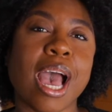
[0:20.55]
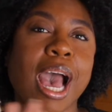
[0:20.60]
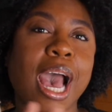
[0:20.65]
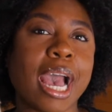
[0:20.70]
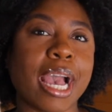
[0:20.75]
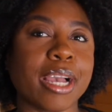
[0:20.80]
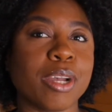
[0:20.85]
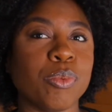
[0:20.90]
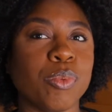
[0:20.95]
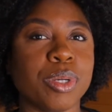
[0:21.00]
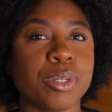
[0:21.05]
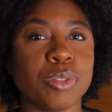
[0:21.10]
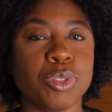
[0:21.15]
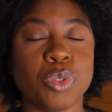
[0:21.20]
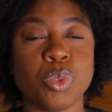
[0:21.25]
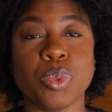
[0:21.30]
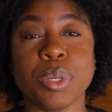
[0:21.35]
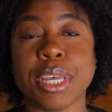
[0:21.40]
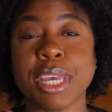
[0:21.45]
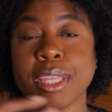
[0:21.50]
I will
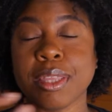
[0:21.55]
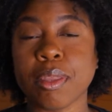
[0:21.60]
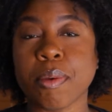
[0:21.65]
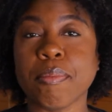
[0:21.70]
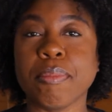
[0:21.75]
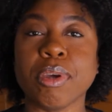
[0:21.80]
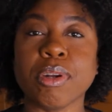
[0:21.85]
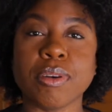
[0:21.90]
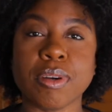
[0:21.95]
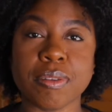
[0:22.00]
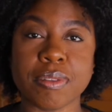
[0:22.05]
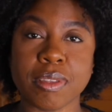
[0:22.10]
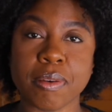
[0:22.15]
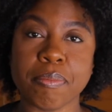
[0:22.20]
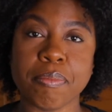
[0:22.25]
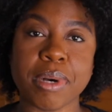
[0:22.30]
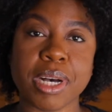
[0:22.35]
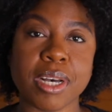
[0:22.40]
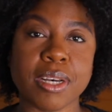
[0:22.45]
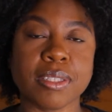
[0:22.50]
do it in the middle of the
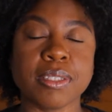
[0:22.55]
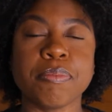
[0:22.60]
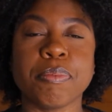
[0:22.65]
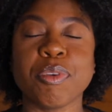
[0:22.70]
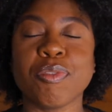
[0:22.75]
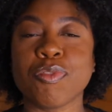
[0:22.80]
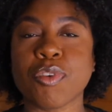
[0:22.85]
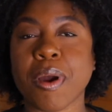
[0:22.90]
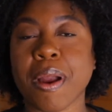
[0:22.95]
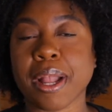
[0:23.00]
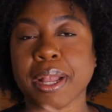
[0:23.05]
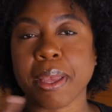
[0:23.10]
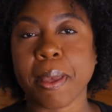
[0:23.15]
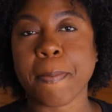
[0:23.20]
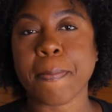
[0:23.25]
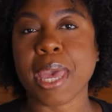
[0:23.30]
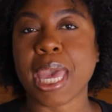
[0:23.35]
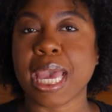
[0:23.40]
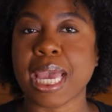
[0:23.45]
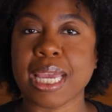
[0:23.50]
month before I
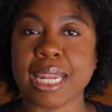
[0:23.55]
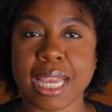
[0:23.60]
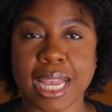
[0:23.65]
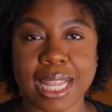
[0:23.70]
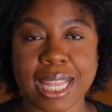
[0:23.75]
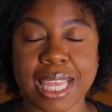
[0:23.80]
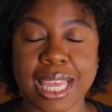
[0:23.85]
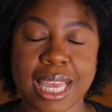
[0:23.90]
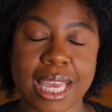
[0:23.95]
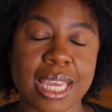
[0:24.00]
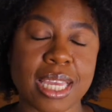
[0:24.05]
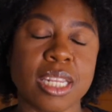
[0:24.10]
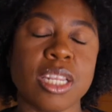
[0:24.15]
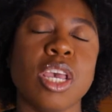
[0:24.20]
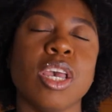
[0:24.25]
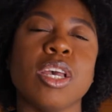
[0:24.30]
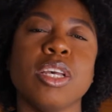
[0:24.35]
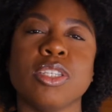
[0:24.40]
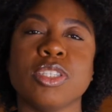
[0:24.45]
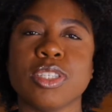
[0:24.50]
get paid again
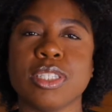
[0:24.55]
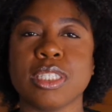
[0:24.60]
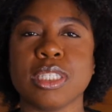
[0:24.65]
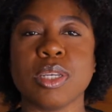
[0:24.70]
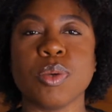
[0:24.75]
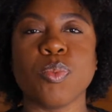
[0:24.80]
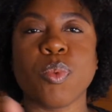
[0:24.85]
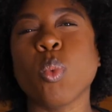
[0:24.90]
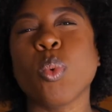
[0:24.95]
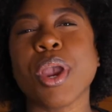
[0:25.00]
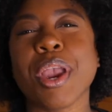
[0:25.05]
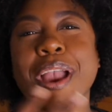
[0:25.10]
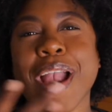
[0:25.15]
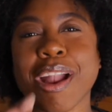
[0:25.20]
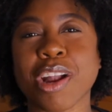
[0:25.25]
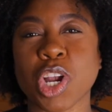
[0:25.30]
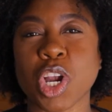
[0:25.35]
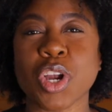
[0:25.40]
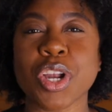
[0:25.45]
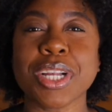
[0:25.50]
to see where I
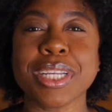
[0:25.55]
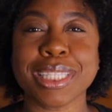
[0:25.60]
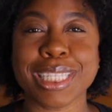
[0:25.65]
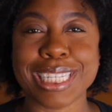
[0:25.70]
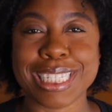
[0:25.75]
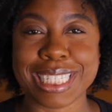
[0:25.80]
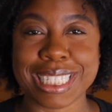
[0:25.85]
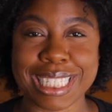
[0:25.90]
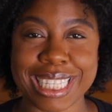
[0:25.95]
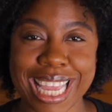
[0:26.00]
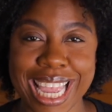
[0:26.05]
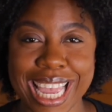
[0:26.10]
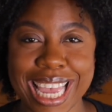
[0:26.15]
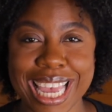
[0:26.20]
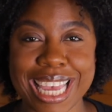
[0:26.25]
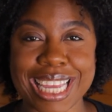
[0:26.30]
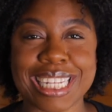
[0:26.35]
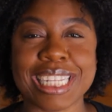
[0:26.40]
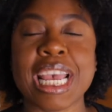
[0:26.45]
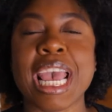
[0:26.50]
currently
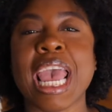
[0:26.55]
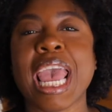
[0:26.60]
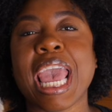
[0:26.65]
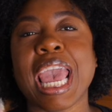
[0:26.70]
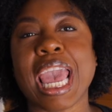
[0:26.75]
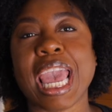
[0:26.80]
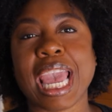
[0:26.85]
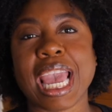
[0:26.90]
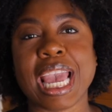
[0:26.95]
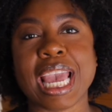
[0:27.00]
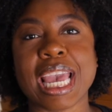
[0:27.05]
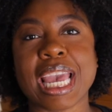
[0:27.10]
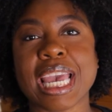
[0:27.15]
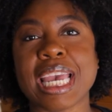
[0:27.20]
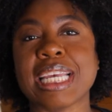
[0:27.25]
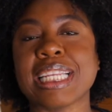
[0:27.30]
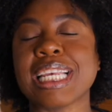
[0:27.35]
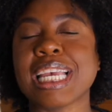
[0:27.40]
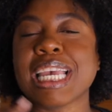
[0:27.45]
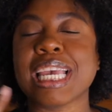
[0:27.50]
stand
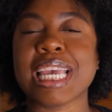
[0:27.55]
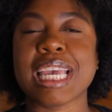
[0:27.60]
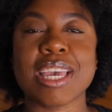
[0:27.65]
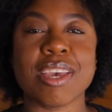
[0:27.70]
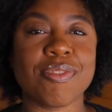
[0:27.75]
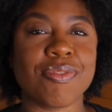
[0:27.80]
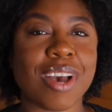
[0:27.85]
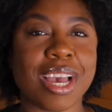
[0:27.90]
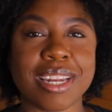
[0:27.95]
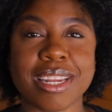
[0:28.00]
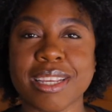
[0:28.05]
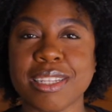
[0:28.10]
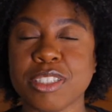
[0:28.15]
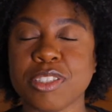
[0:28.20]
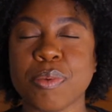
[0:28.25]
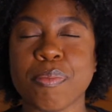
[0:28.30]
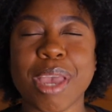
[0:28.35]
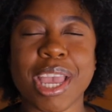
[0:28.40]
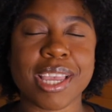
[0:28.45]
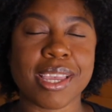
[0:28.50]
and if I need
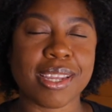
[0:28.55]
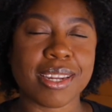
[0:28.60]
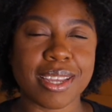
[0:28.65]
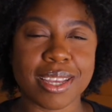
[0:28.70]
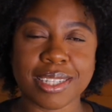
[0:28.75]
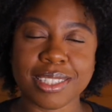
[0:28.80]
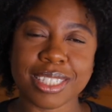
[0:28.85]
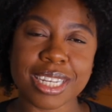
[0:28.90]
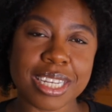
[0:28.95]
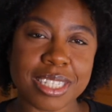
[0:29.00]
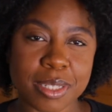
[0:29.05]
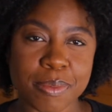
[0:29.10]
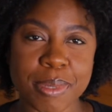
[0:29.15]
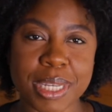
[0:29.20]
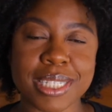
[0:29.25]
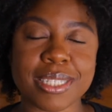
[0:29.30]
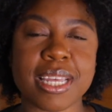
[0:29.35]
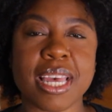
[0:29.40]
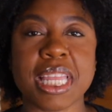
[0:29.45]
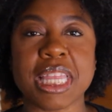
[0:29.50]
to make any
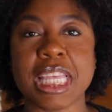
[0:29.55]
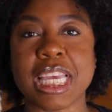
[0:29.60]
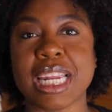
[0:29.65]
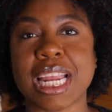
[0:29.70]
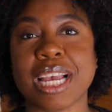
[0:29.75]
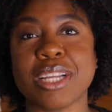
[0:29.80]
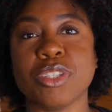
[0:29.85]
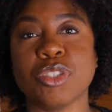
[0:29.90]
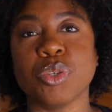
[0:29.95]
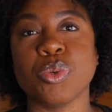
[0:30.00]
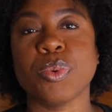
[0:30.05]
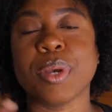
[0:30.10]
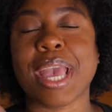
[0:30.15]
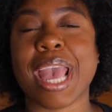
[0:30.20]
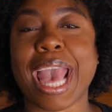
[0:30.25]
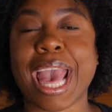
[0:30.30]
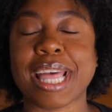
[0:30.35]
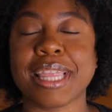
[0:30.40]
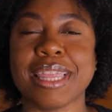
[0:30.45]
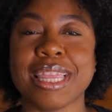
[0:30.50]
adjustments, and then I do it
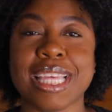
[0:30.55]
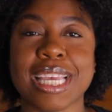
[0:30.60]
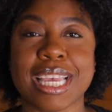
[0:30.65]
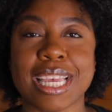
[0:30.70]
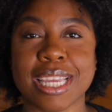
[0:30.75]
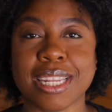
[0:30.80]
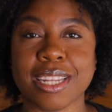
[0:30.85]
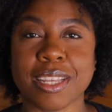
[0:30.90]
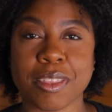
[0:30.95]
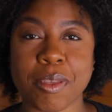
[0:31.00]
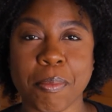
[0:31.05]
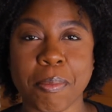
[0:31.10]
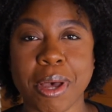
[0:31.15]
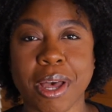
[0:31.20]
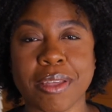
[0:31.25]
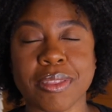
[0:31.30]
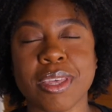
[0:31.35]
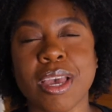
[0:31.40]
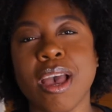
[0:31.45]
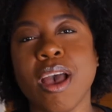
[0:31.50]
at the end of the month.